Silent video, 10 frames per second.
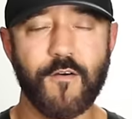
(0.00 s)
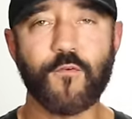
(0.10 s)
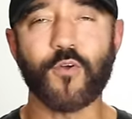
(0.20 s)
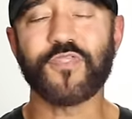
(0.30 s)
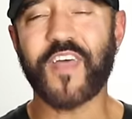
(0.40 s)

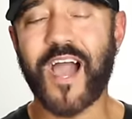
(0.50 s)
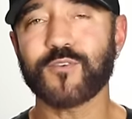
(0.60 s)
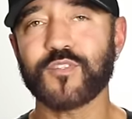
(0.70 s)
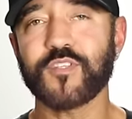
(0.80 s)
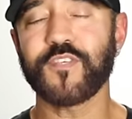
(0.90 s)
For
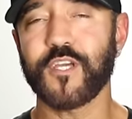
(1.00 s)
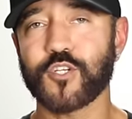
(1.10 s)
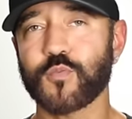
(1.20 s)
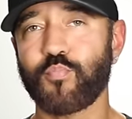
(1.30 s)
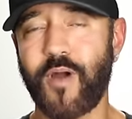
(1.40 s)
thousands of
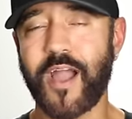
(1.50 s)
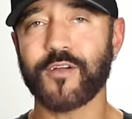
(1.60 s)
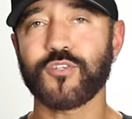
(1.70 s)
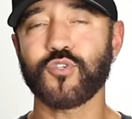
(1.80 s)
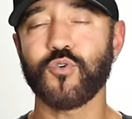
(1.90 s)
years prior
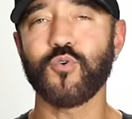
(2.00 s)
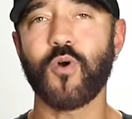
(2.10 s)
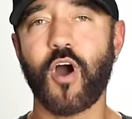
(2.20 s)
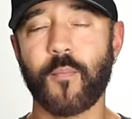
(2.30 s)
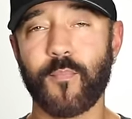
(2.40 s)
to
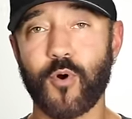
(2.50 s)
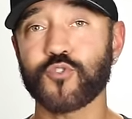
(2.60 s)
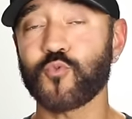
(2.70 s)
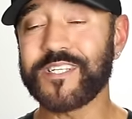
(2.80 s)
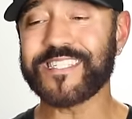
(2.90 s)
our
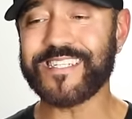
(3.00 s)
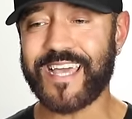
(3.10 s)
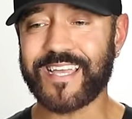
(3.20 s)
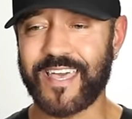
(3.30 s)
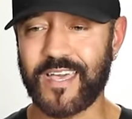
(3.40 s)
most recent
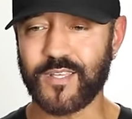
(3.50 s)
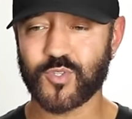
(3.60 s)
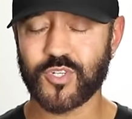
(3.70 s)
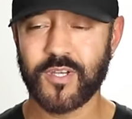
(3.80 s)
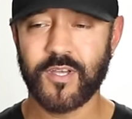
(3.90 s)
decades,